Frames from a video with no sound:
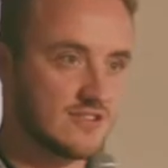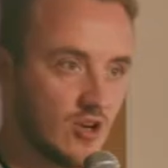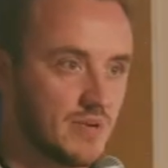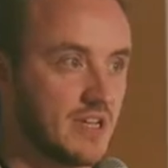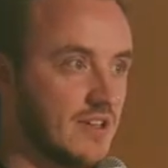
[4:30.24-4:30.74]
that
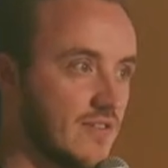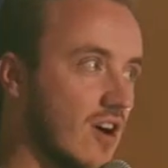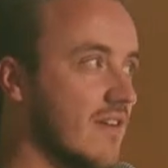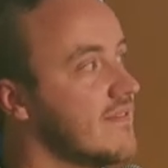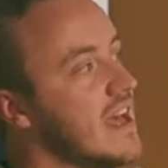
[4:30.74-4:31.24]
topic, you've
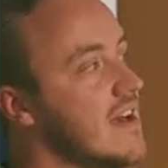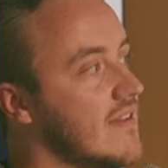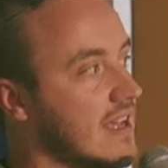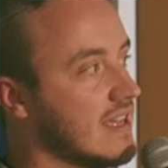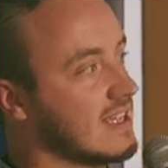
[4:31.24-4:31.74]
got a
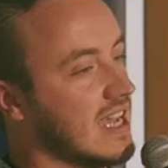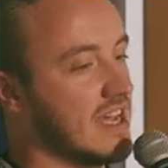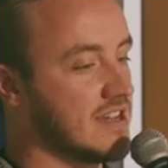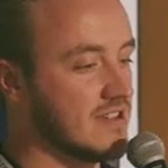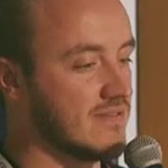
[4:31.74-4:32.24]
further
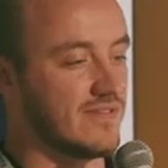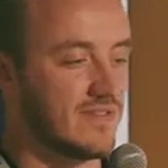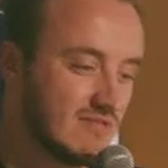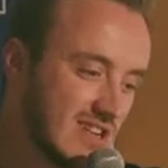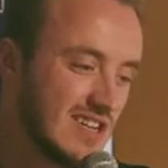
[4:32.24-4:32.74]
kind
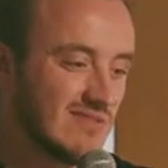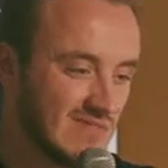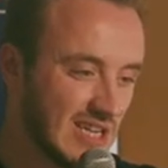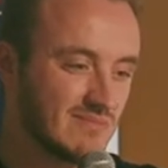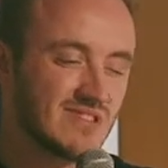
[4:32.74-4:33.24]
of
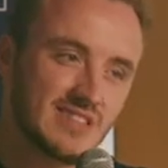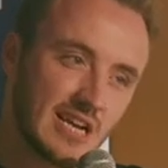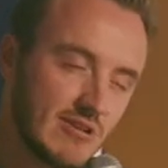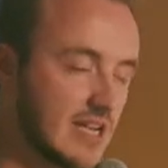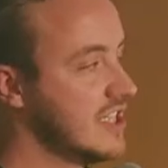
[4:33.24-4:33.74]
like
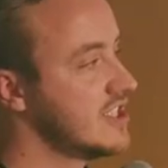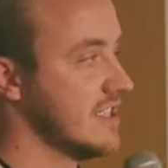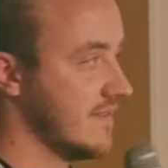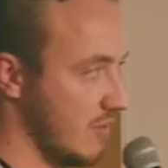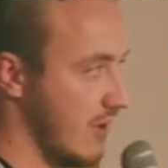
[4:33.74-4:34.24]

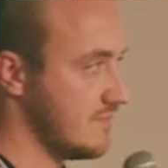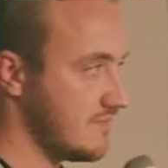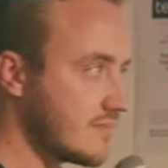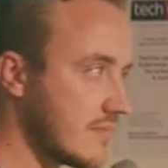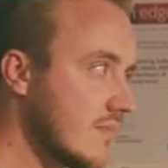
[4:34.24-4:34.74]
segregation, if you
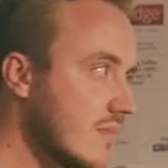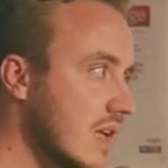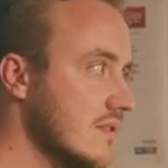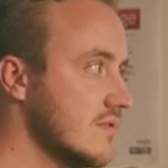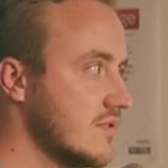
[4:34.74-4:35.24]
want.
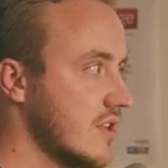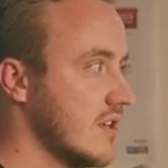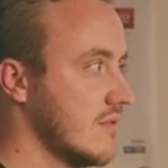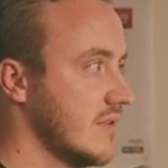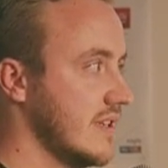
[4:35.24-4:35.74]

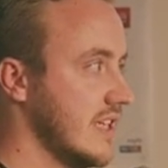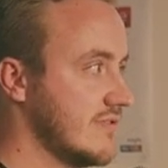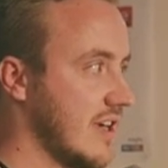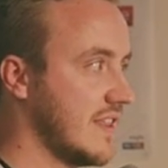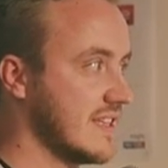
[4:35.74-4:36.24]
So
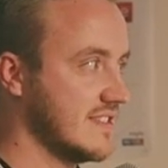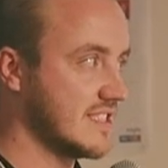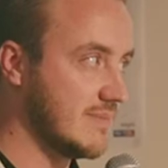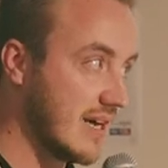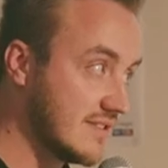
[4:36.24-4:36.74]
each record that
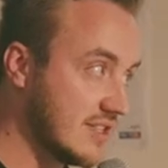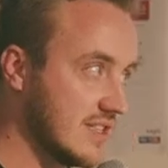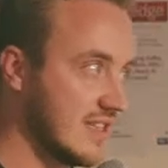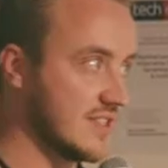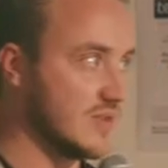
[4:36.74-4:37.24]
sits in a partition has a